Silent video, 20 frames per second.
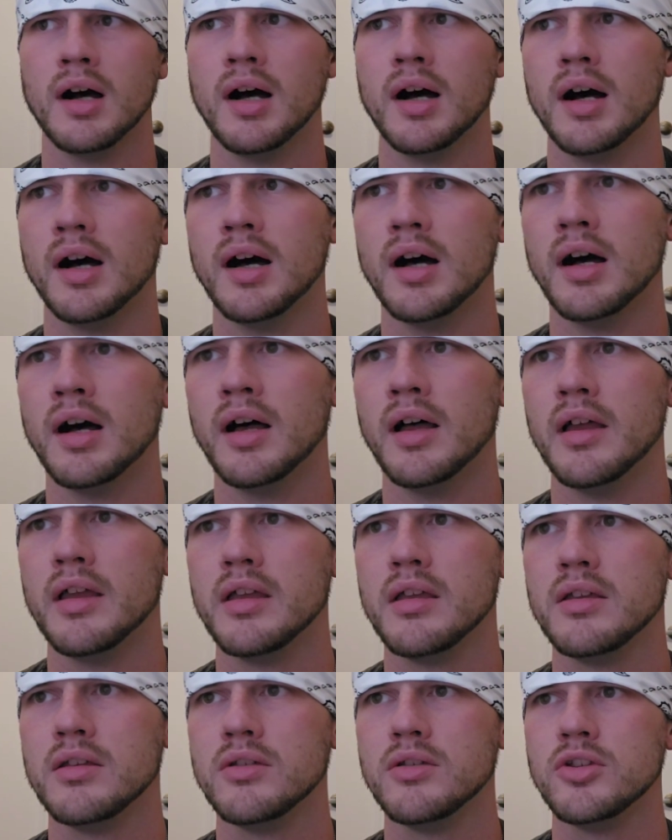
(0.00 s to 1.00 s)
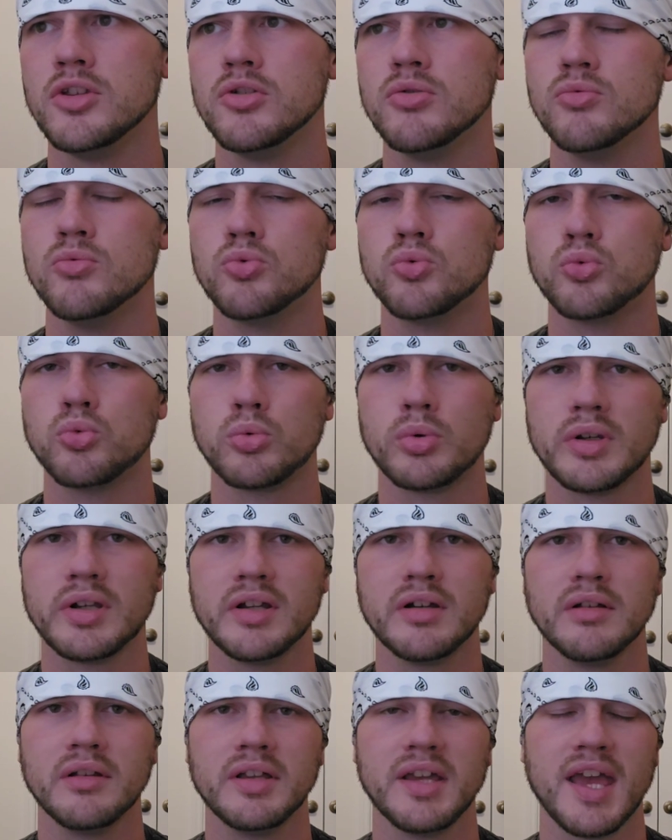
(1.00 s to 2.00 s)
you
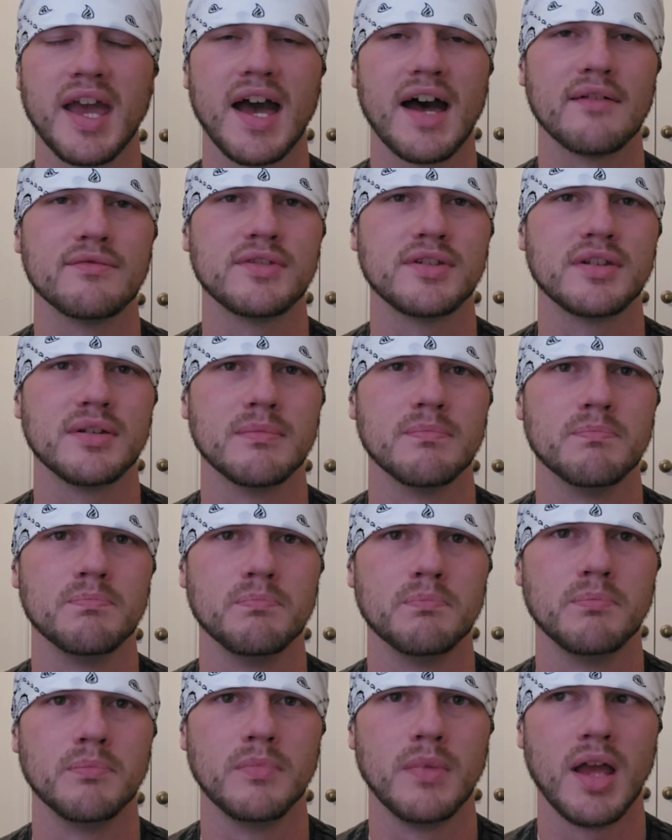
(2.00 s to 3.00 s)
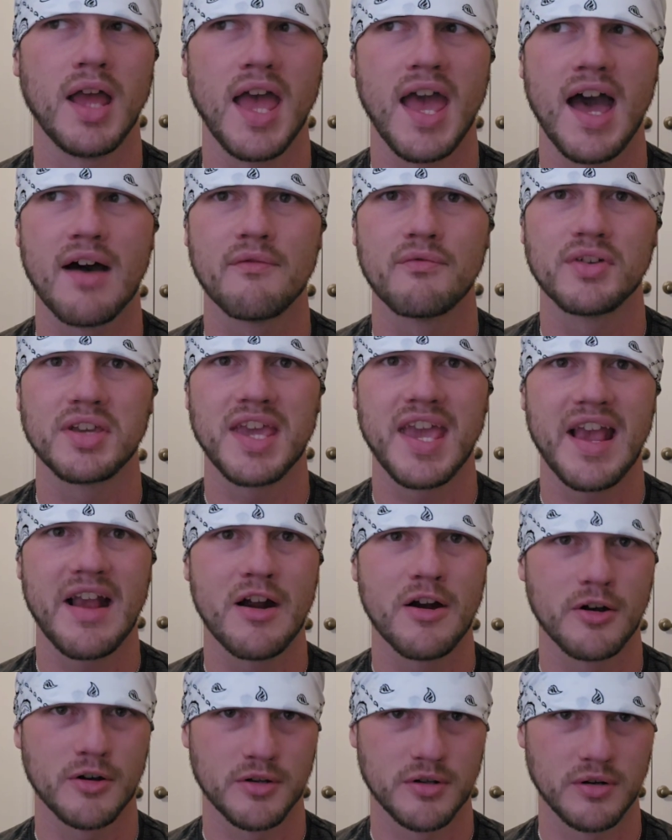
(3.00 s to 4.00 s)
really have to have
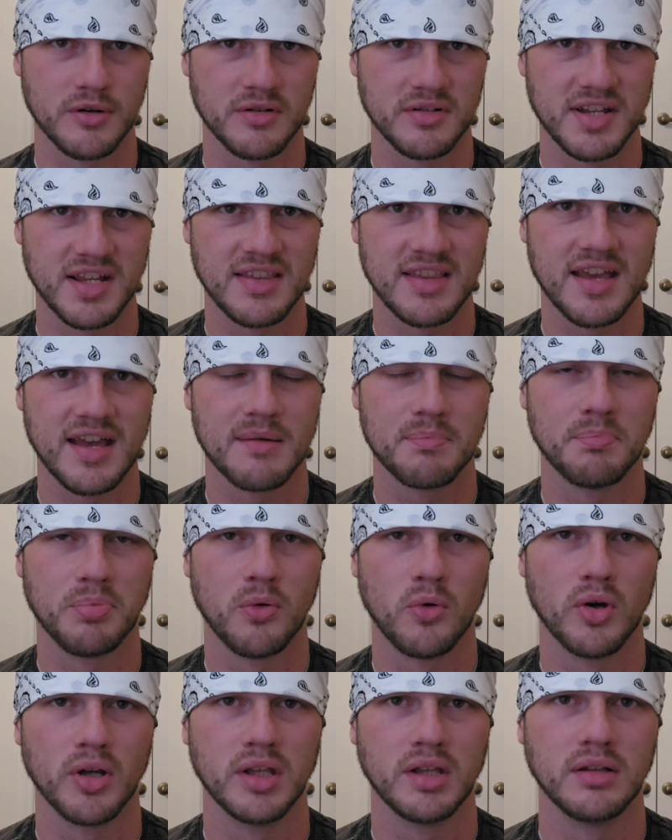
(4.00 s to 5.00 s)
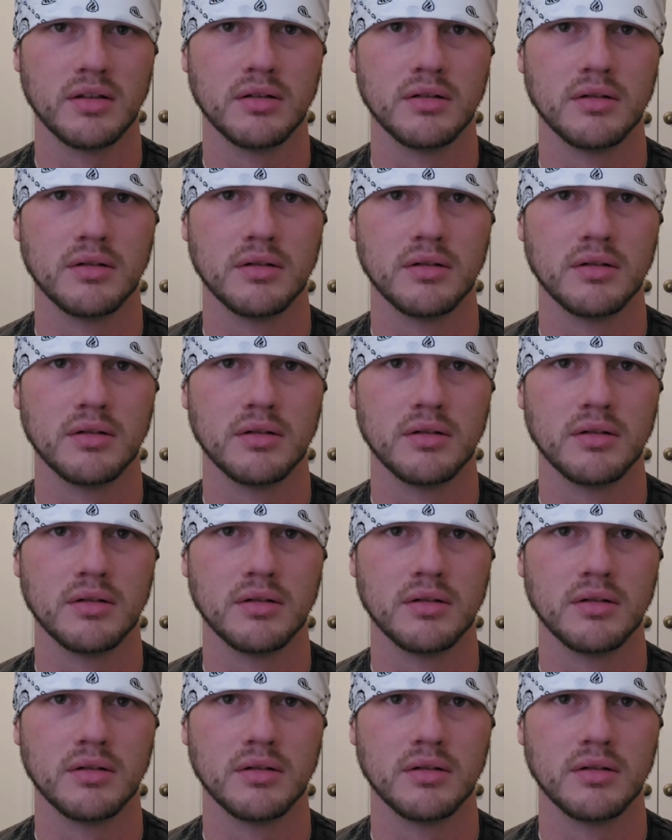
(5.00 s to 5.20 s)
characters at that point